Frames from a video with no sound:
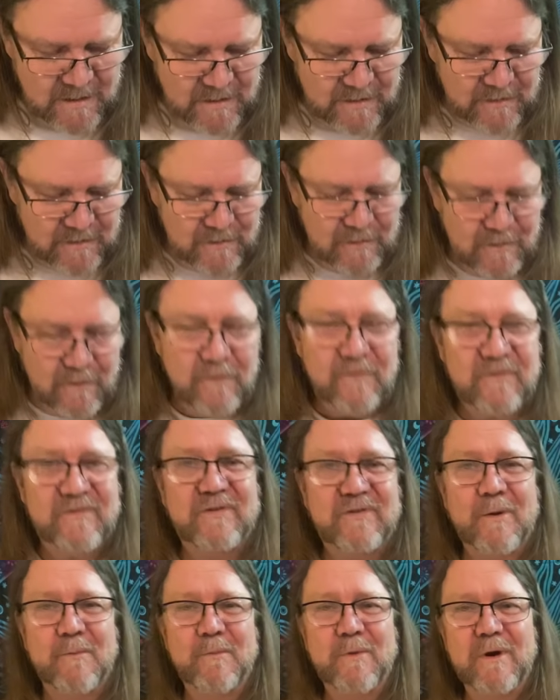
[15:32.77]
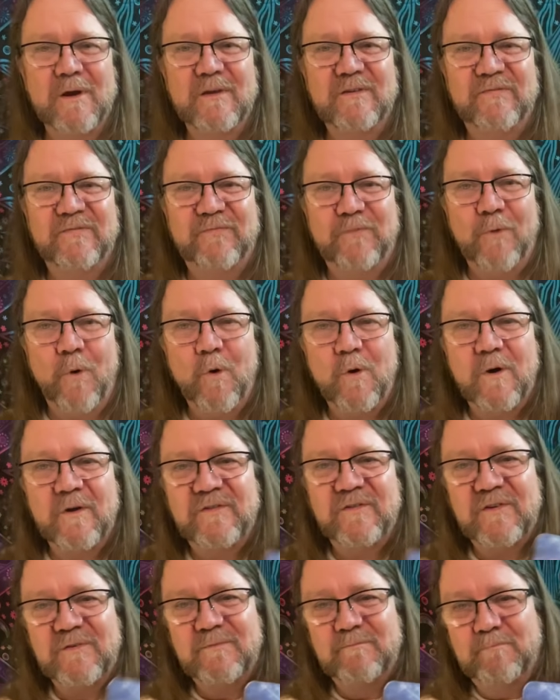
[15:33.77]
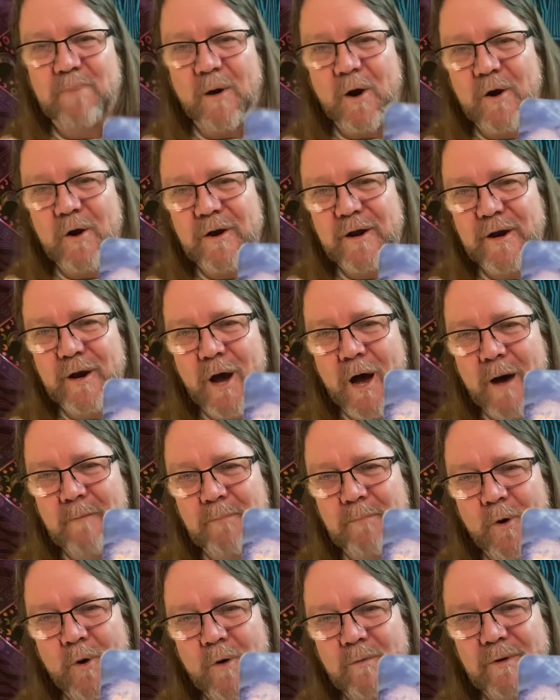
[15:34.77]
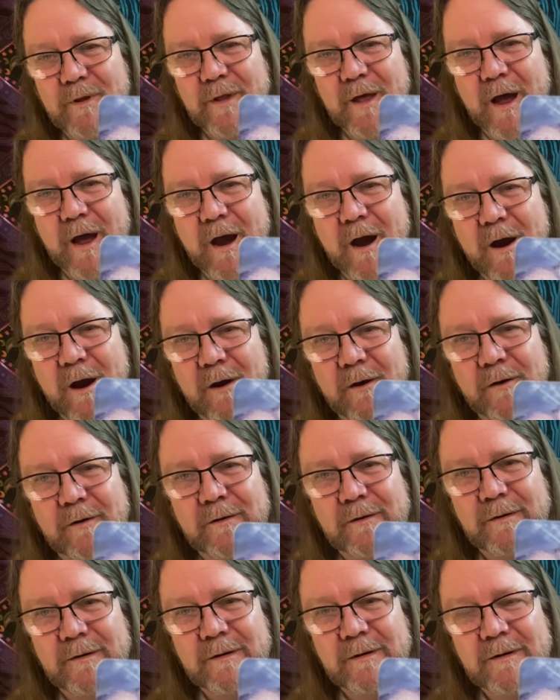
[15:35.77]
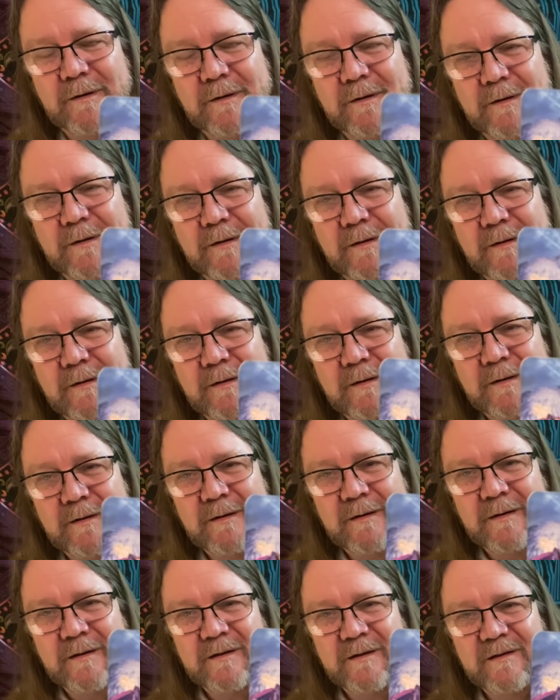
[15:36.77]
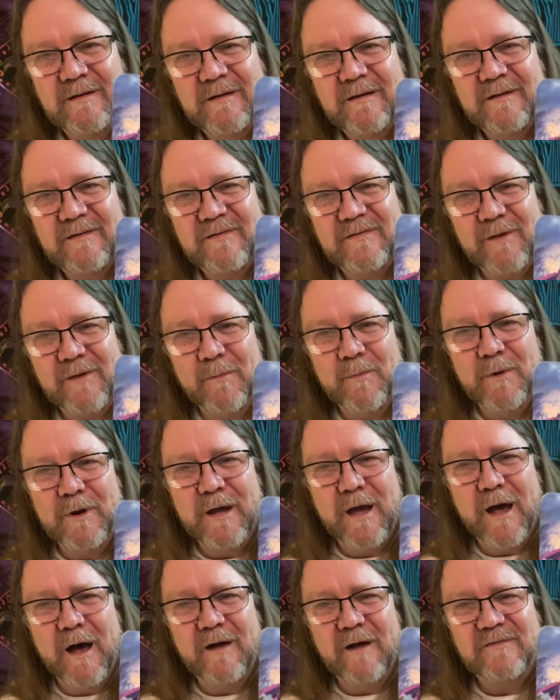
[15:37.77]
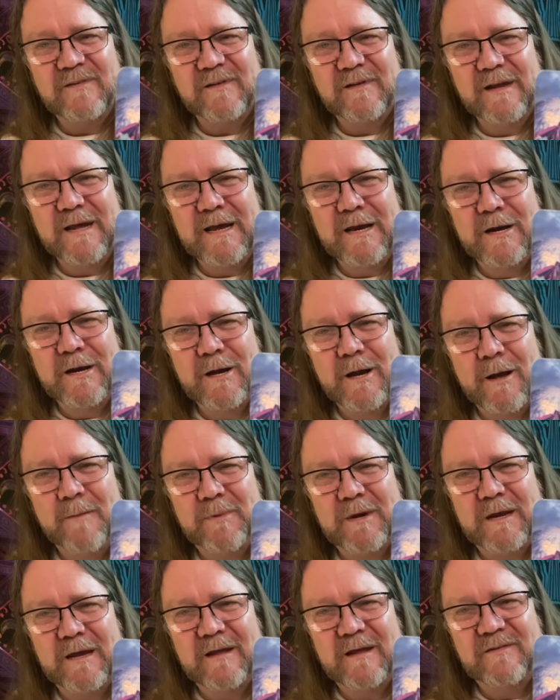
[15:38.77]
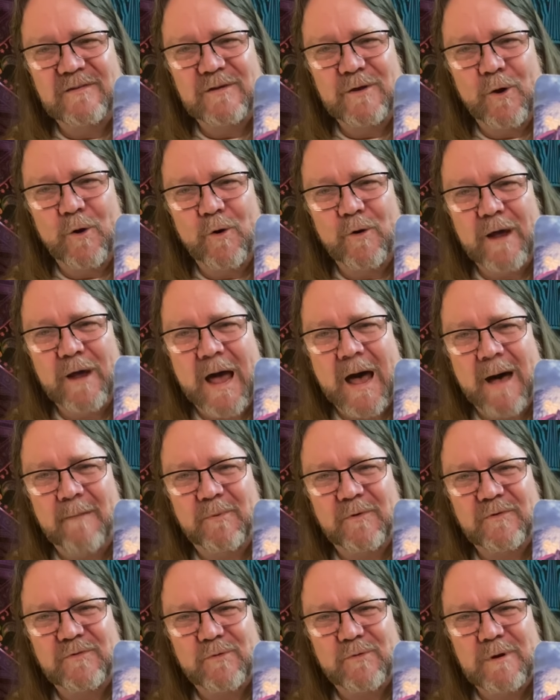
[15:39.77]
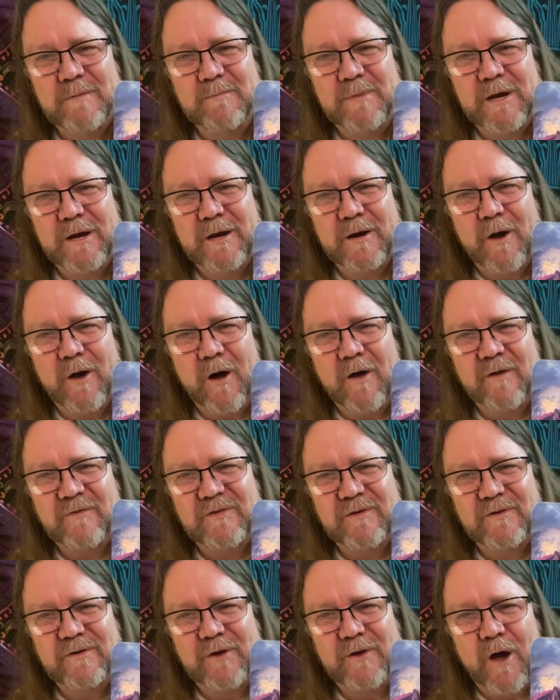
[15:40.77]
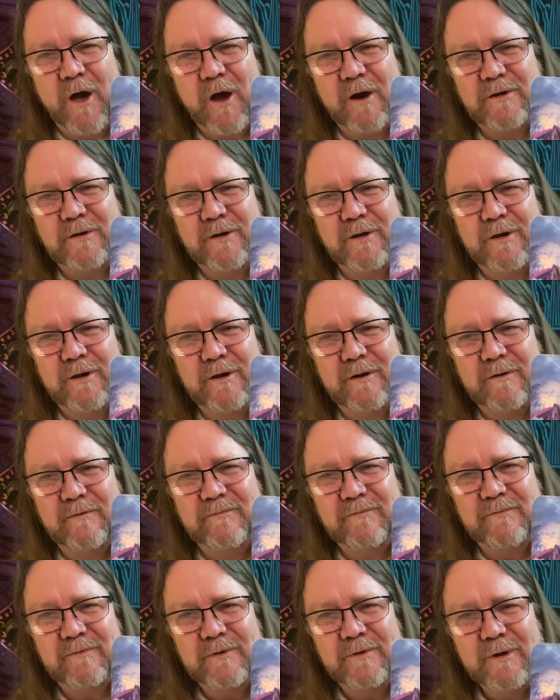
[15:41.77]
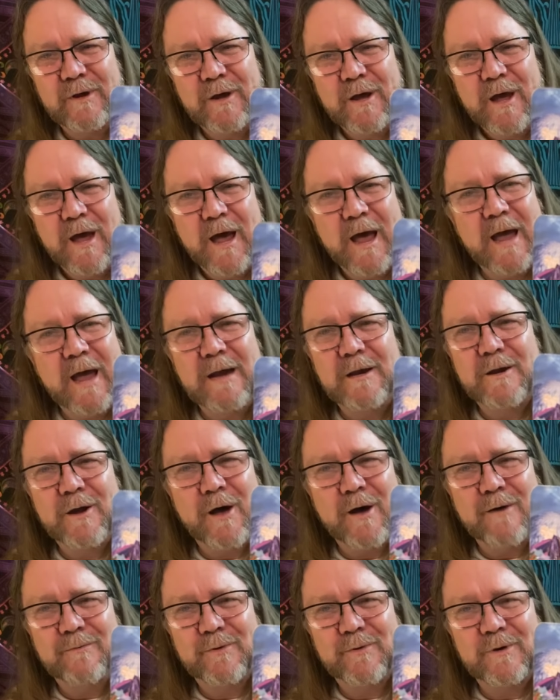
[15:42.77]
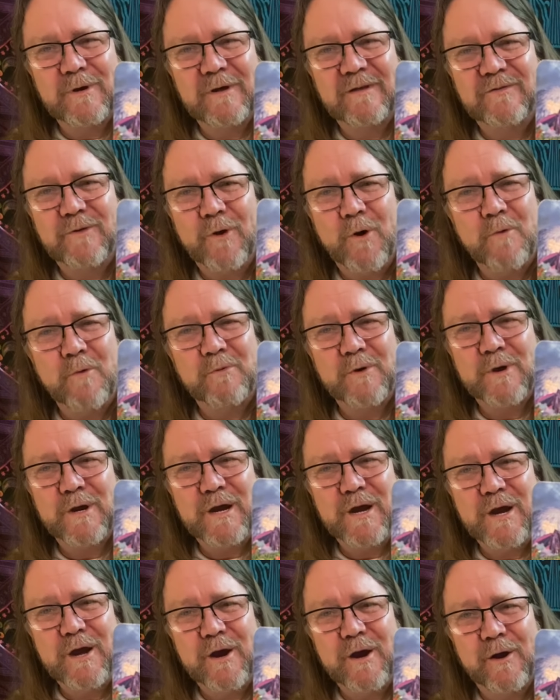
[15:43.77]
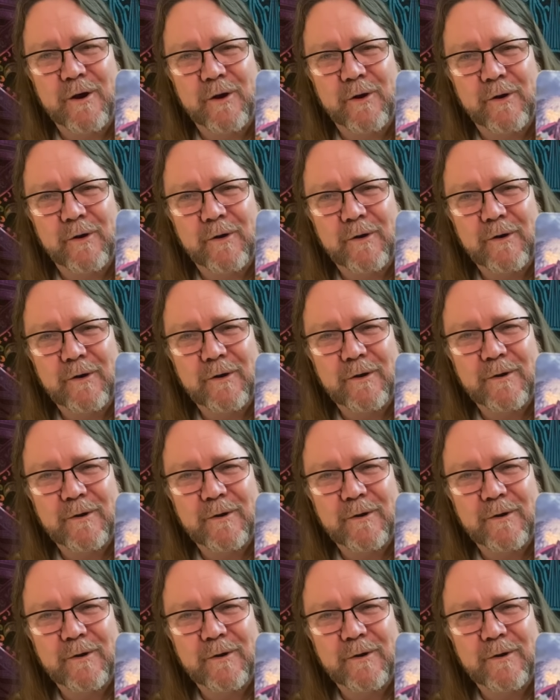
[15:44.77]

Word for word: You know, somebody's forest is burning up over there. Somebody else is leaning up against the old apple tree being all seductive. Hey, lover, it's over here.